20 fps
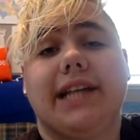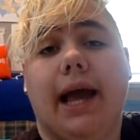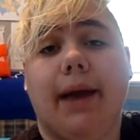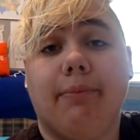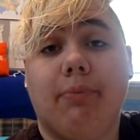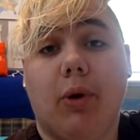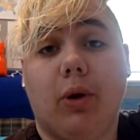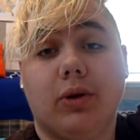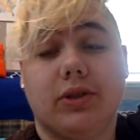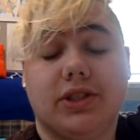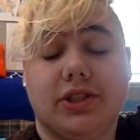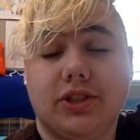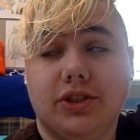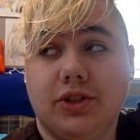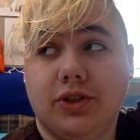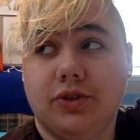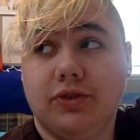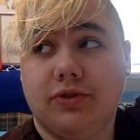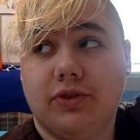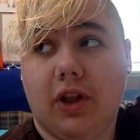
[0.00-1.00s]
I post
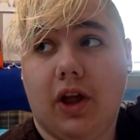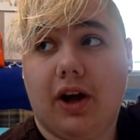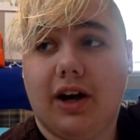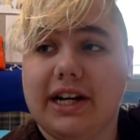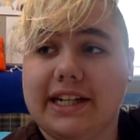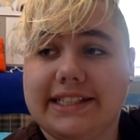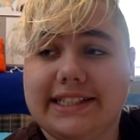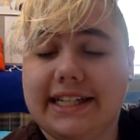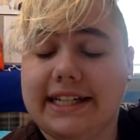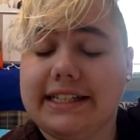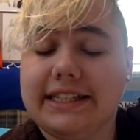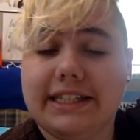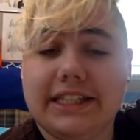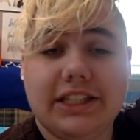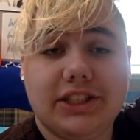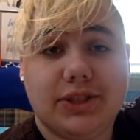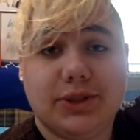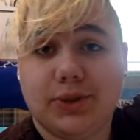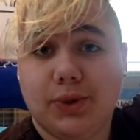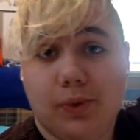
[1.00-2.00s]
new vlogs at
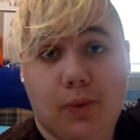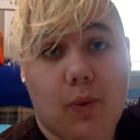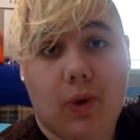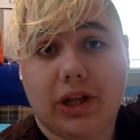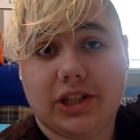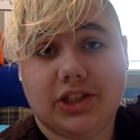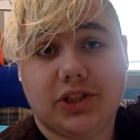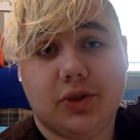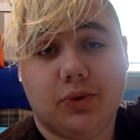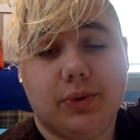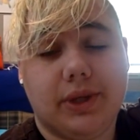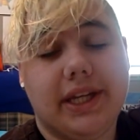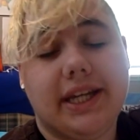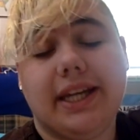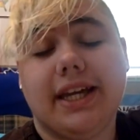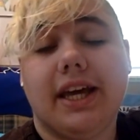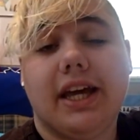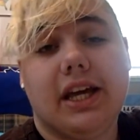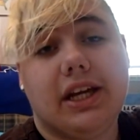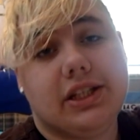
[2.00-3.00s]
least once a week,
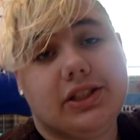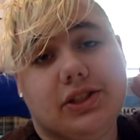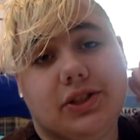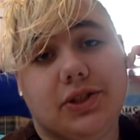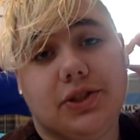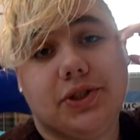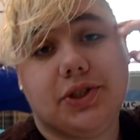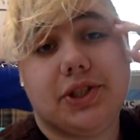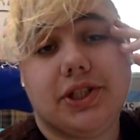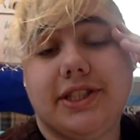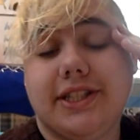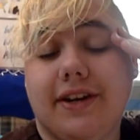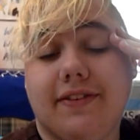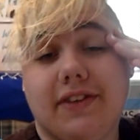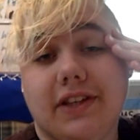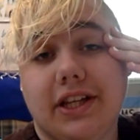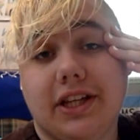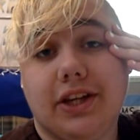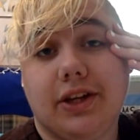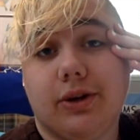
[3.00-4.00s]
so you should
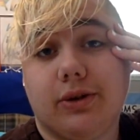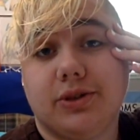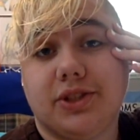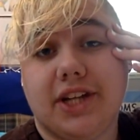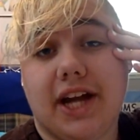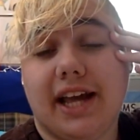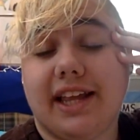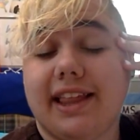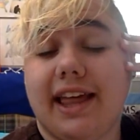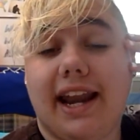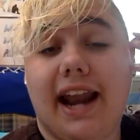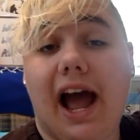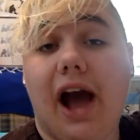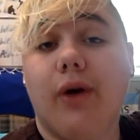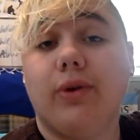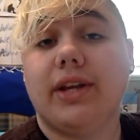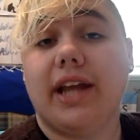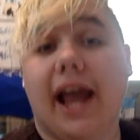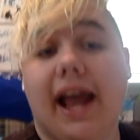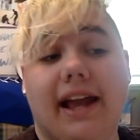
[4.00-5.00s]
definitely go check that
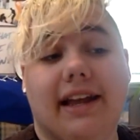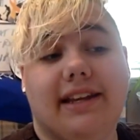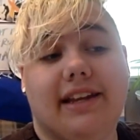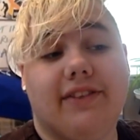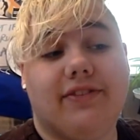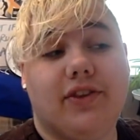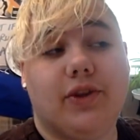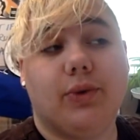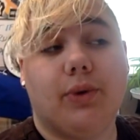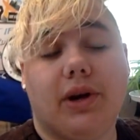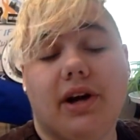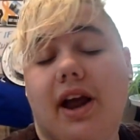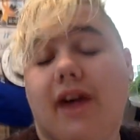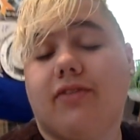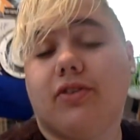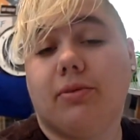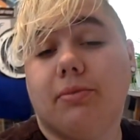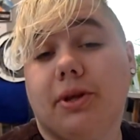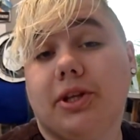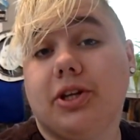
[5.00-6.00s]
out, and if you are not
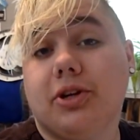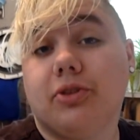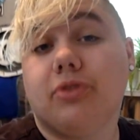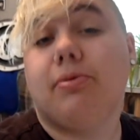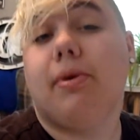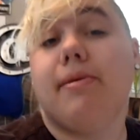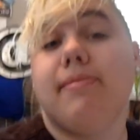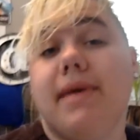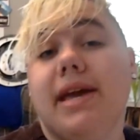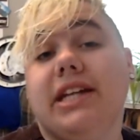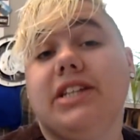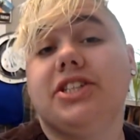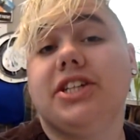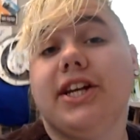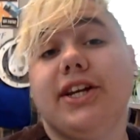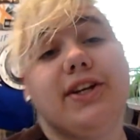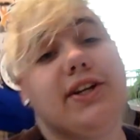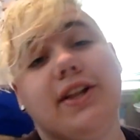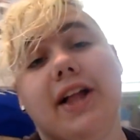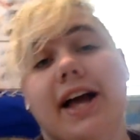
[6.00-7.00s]
familiar with my main
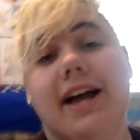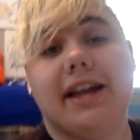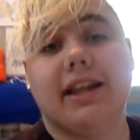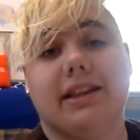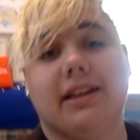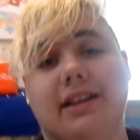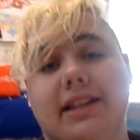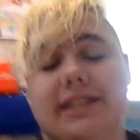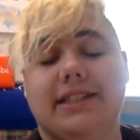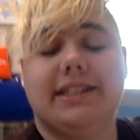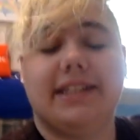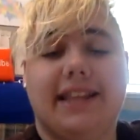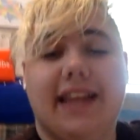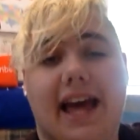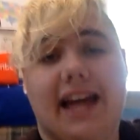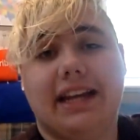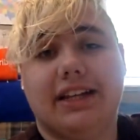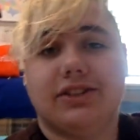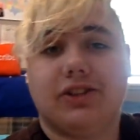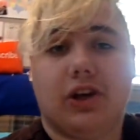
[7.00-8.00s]
channel, the link to
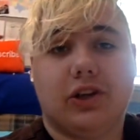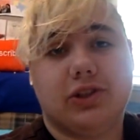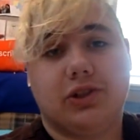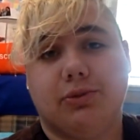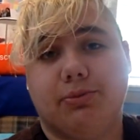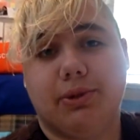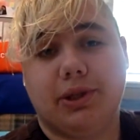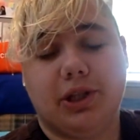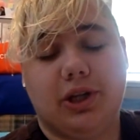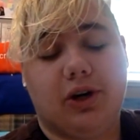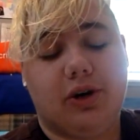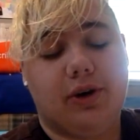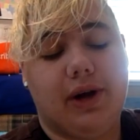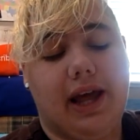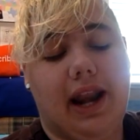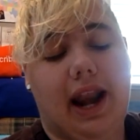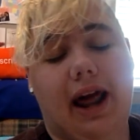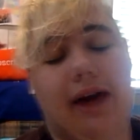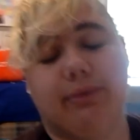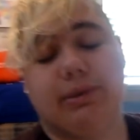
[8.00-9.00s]
that is also below,
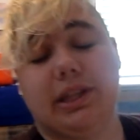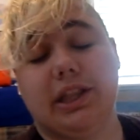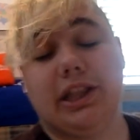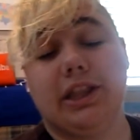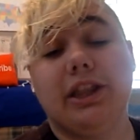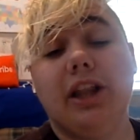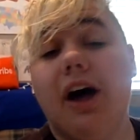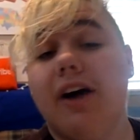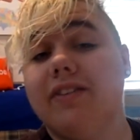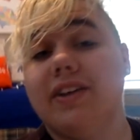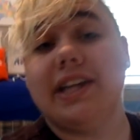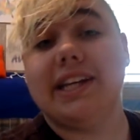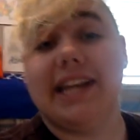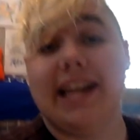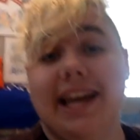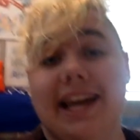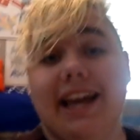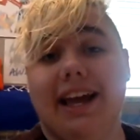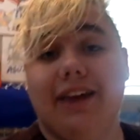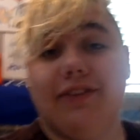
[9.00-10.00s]
and I would love it
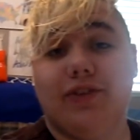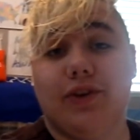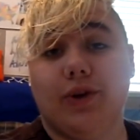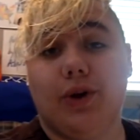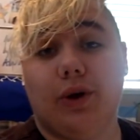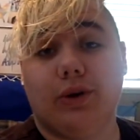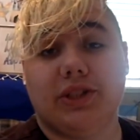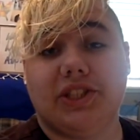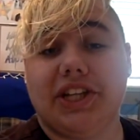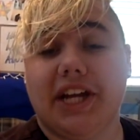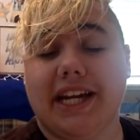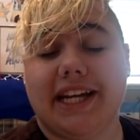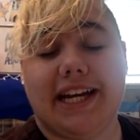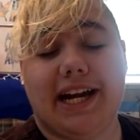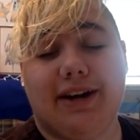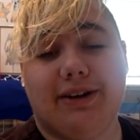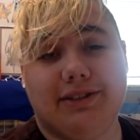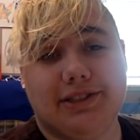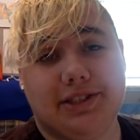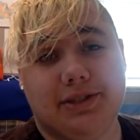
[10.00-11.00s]
if you go check it
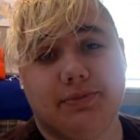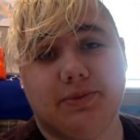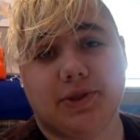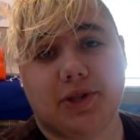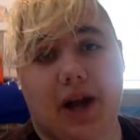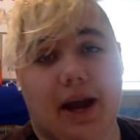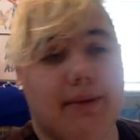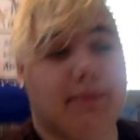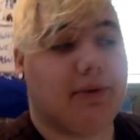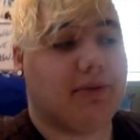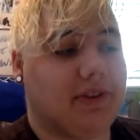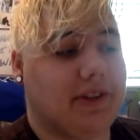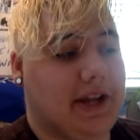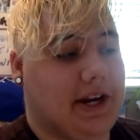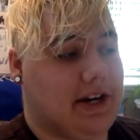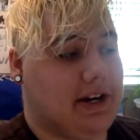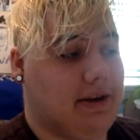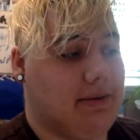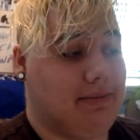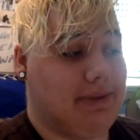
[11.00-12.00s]
out and subscribe over
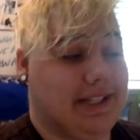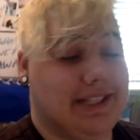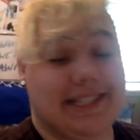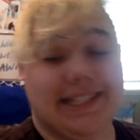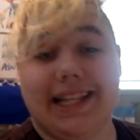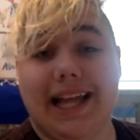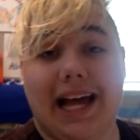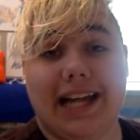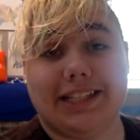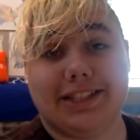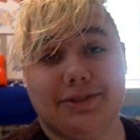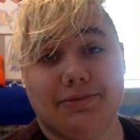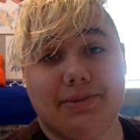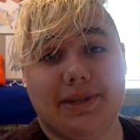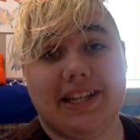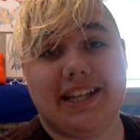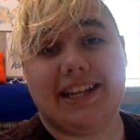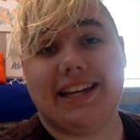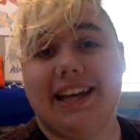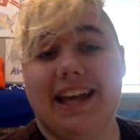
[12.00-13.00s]
there. It means a lot to
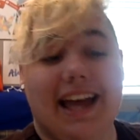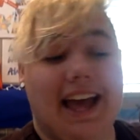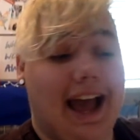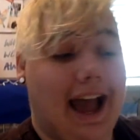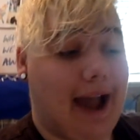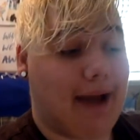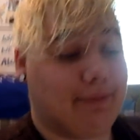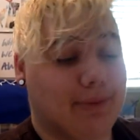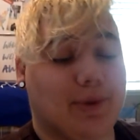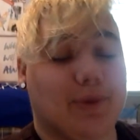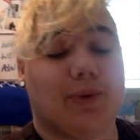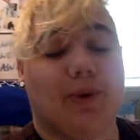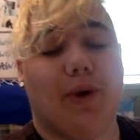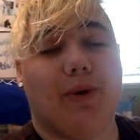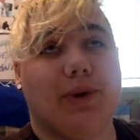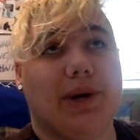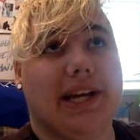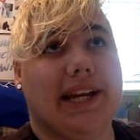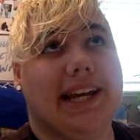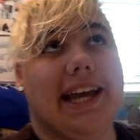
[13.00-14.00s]
me. I'm
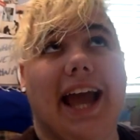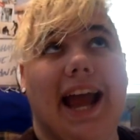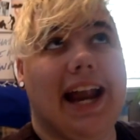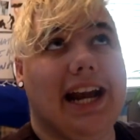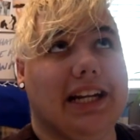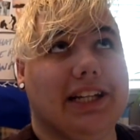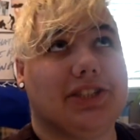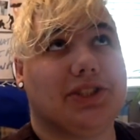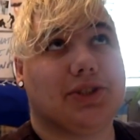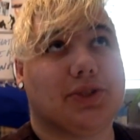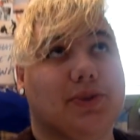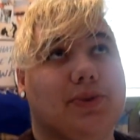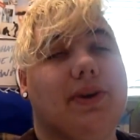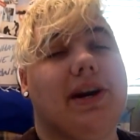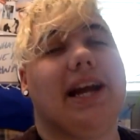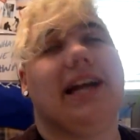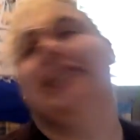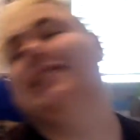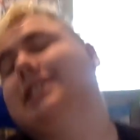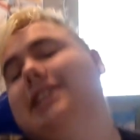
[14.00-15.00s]
growing, and it's
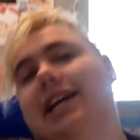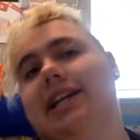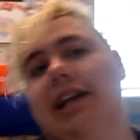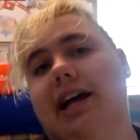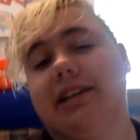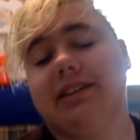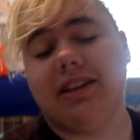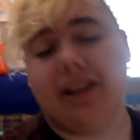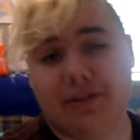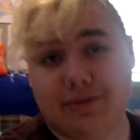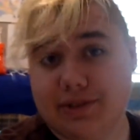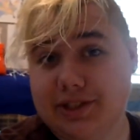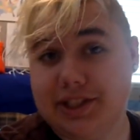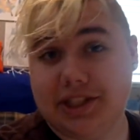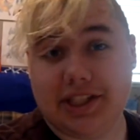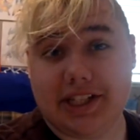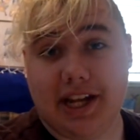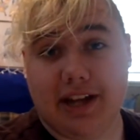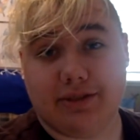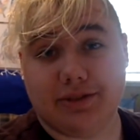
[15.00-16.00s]
great, and I love
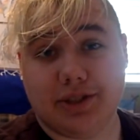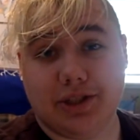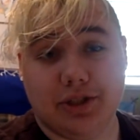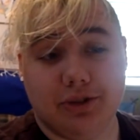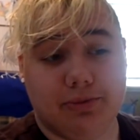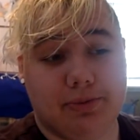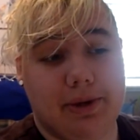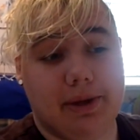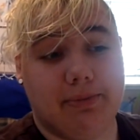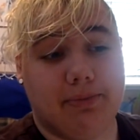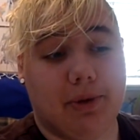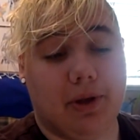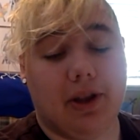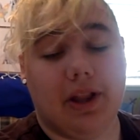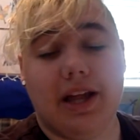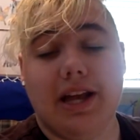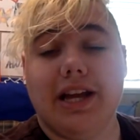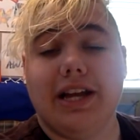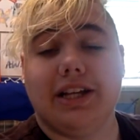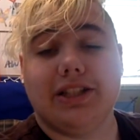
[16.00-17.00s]
reaching out to new
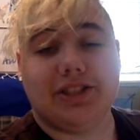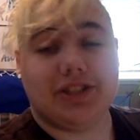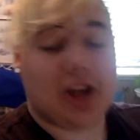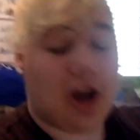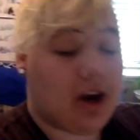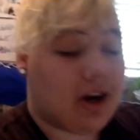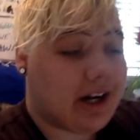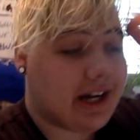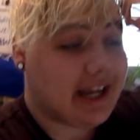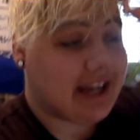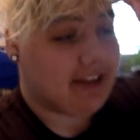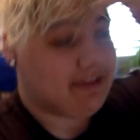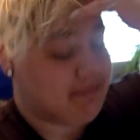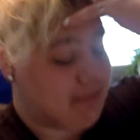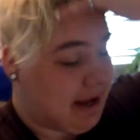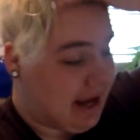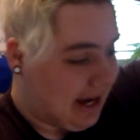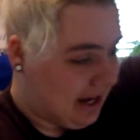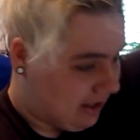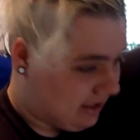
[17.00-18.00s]
people. Sorry if
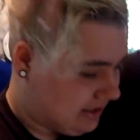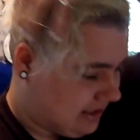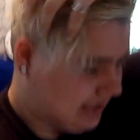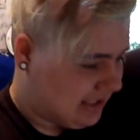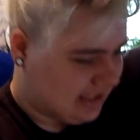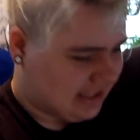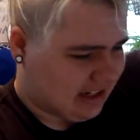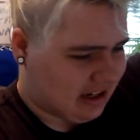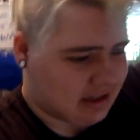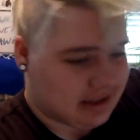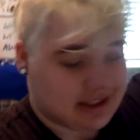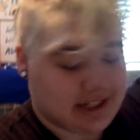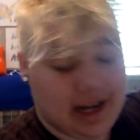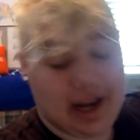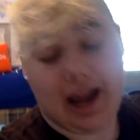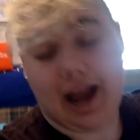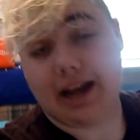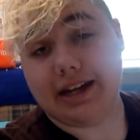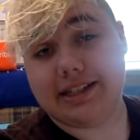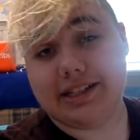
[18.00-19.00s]
my hair is
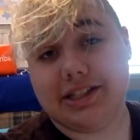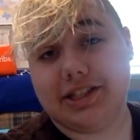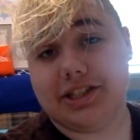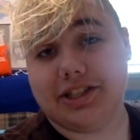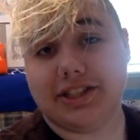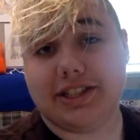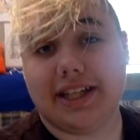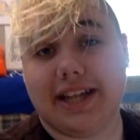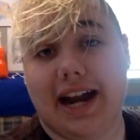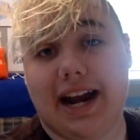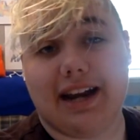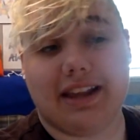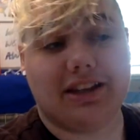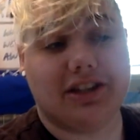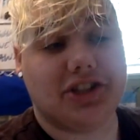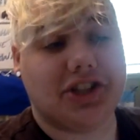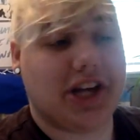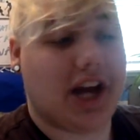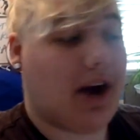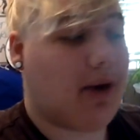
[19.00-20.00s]
disgusting. I did just get out of the
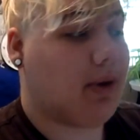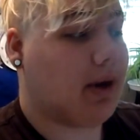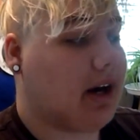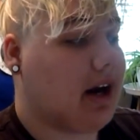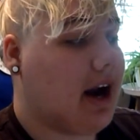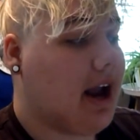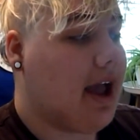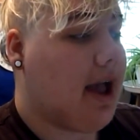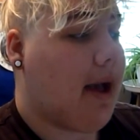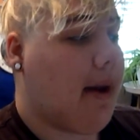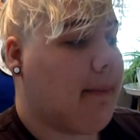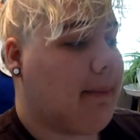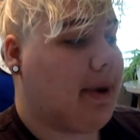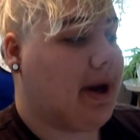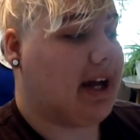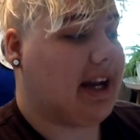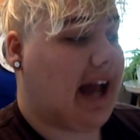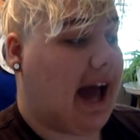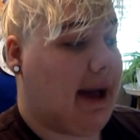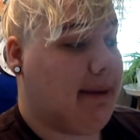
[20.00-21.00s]
shower,
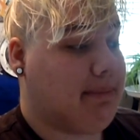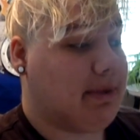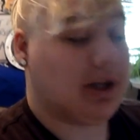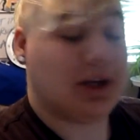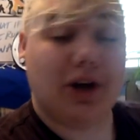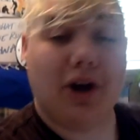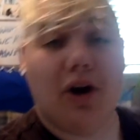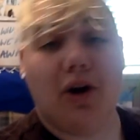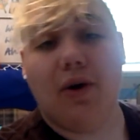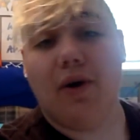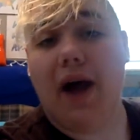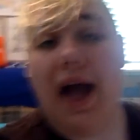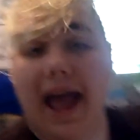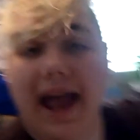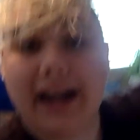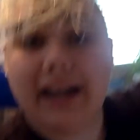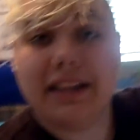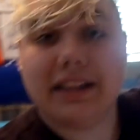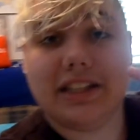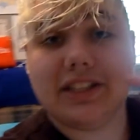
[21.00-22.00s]
but I'm gonna go
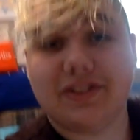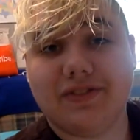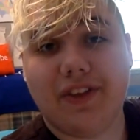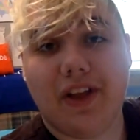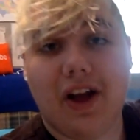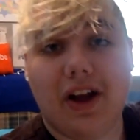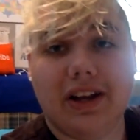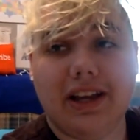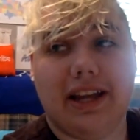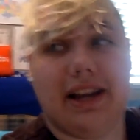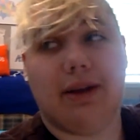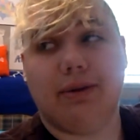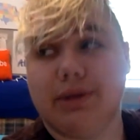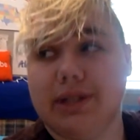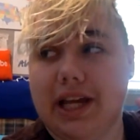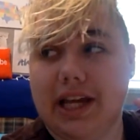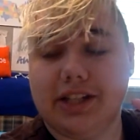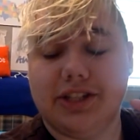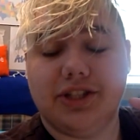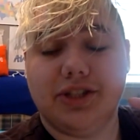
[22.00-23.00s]
edit this vlog and I will
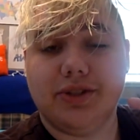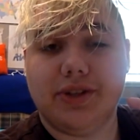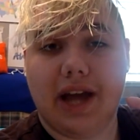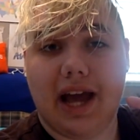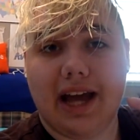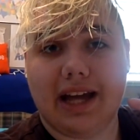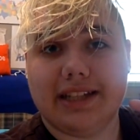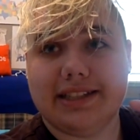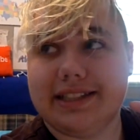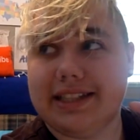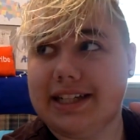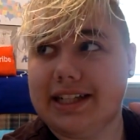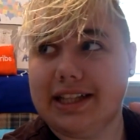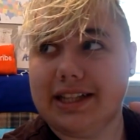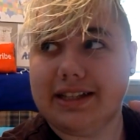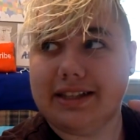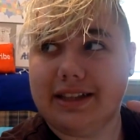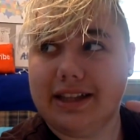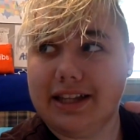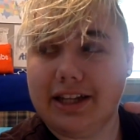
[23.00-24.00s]
catch you guys in
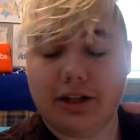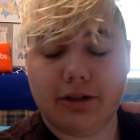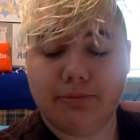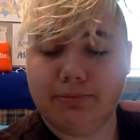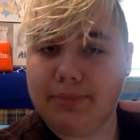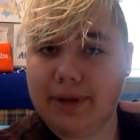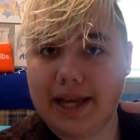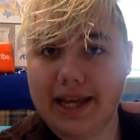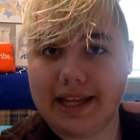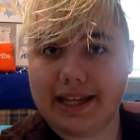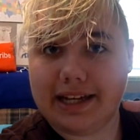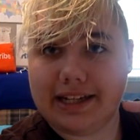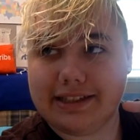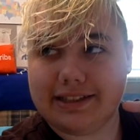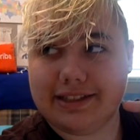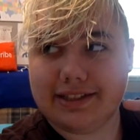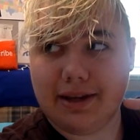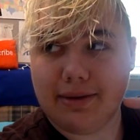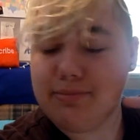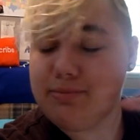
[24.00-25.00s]
a little bit at
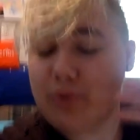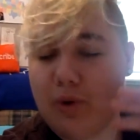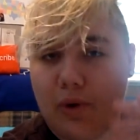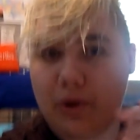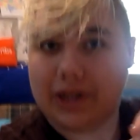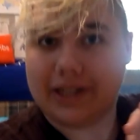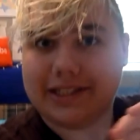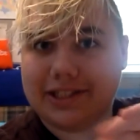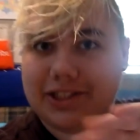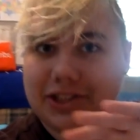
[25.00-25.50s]
some point